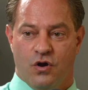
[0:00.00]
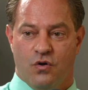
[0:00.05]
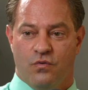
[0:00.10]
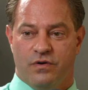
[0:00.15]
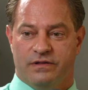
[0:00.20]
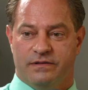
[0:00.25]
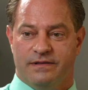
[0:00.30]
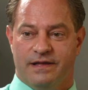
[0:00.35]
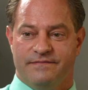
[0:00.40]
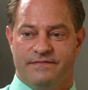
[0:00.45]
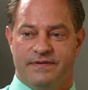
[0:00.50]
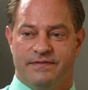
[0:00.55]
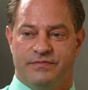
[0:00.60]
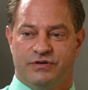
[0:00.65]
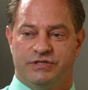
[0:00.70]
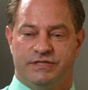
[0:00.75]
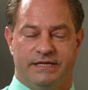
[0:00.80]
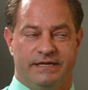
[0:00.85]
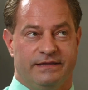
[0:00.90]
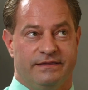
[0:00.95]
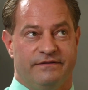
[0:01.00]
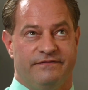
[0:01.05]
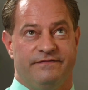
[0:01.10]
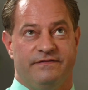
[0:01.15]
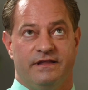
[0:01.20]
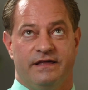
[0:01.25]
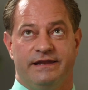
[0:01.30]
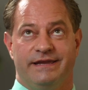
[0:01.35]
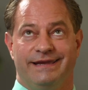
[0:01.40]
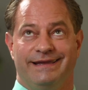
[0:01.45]
Well, I remember seeing the
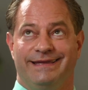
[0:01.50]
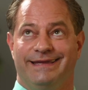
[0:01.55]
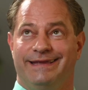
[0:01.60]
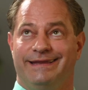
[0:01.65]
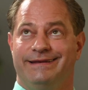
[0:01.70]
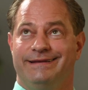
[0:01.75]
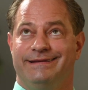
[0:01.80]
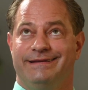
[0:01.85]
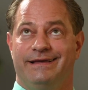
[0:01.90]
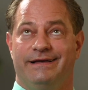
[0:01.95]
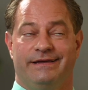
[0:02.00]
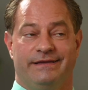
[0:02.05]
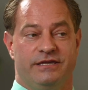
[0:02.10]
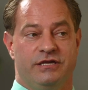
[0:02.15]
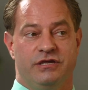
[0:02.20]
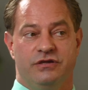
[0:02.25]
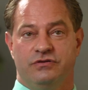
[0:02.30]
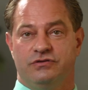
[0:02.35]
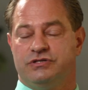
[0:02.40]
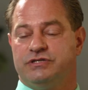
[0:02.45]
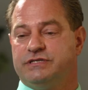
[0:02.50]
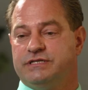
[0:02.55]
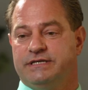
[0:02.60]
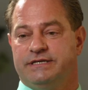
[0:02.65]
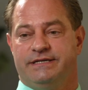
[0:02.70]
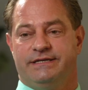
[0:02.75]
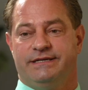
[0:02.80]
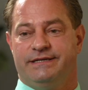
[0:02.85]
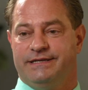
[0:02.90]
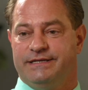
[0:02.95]
flooding in
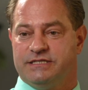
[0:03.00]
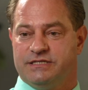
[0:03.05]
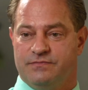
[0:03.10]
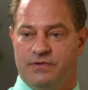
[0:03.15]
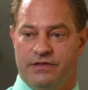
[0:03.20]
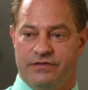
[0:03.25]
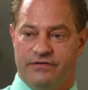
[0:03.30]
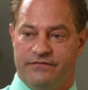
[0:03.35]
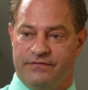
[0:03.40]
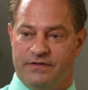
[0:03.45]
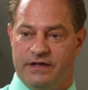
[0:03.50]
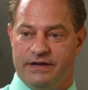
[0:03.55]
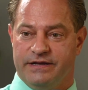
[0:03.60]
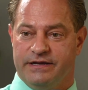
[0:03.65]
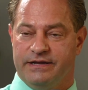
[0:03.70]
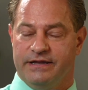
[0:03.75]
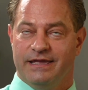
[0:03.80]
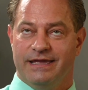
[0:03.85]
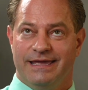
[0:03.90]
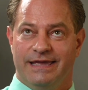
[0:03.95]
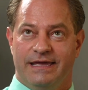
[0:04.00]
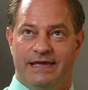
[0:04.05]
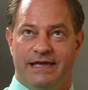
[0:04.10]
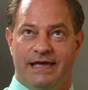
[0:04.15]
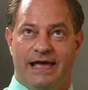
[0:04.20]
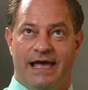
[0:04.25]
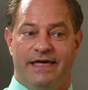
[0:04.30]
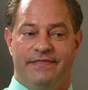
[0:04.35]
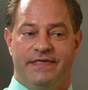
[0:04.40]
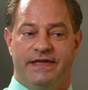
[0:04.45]
Houston and some other flooding,
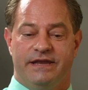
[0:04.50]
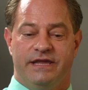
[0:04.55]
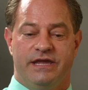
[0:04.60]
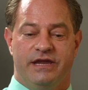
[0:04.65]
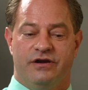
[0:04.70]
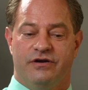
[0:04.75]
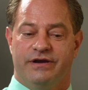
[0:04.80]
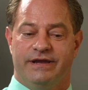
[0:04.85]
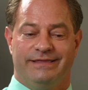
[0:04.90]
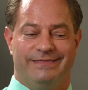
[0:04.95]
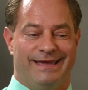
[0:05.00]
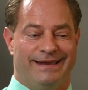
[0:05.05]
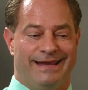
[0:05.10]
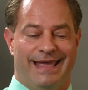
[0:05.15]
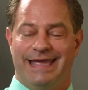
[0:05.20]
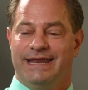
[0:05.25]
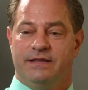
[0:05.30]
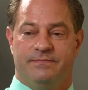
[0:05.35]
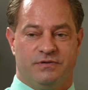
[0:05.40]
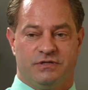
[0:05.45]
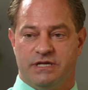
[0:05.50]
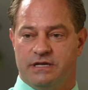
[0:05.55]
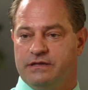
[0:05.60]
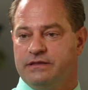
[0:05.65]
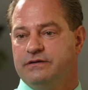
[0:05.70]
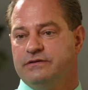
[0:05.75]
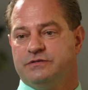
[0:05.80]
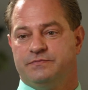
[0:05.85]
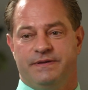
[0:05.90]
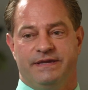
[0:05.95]
and then hearing that 80% of
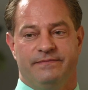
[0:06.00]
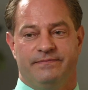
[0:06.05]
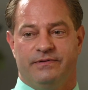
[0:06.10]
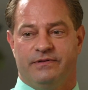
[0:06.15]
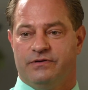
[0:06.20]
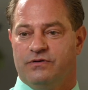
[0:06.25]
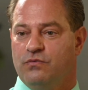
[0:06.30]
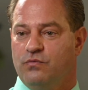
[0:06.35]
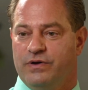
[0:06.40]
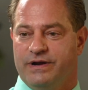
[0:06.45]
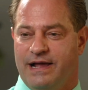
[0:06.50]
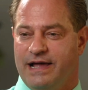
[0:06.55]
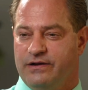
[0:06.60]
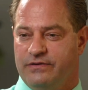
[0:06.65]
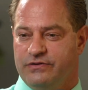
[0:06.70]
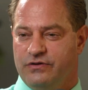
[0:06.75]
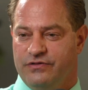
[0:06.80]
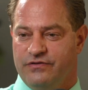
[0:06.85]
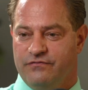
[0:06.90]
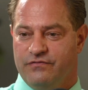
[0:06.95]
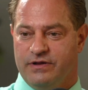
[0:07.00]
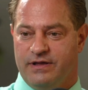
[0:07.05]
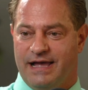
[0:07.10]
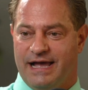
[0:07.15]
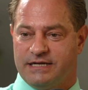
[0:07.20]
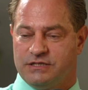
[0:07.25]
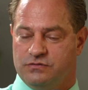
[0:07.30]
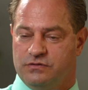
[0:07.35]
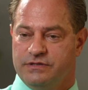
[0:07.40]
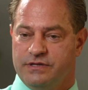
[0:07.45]
those people, or what, I don't know the
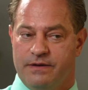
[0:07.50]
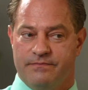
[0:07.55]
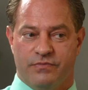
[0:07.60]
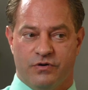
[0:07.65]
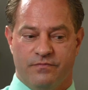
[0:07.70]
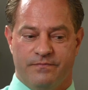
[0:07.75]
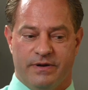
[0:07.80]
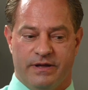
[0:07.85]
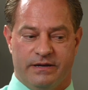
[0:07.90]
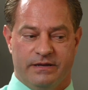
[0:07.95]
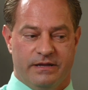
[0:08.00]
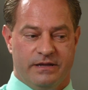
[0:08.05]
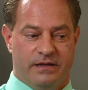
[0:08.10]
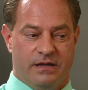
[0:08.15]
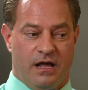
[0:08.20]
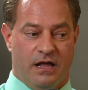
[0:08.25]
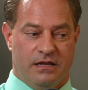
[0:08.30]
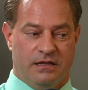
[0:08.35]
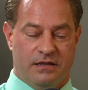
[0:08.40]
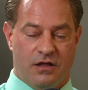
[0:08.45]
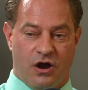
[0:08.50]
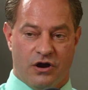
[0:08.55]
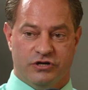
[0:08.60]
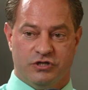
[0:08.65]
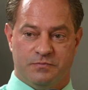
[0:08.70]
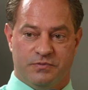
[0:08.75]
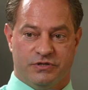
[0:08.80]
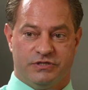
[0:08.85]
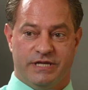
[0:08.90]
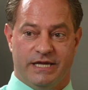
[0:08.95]
actual number, but a
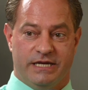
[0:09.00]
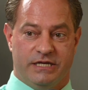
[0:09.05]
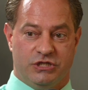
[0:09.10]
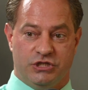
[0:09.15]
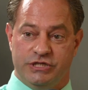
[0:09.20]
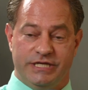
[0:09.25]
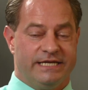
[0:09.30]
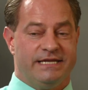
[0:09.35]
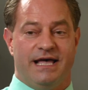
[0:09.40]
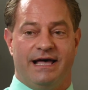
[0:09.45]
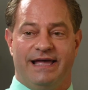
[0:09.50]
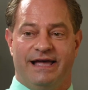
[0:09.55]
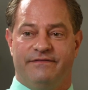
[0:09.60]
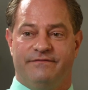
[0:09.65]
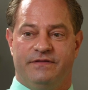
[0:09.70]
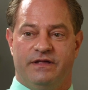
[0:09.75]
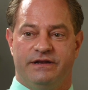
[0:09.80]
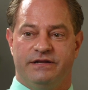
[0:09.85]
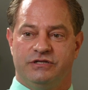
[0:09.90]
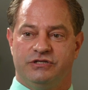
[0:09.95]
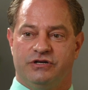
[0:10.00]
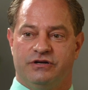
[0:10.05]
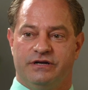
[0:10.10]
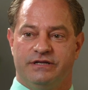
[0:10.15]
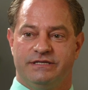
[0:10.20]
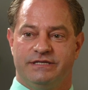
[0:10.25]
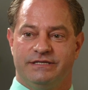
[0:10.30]
large percentage did not have flood insurance.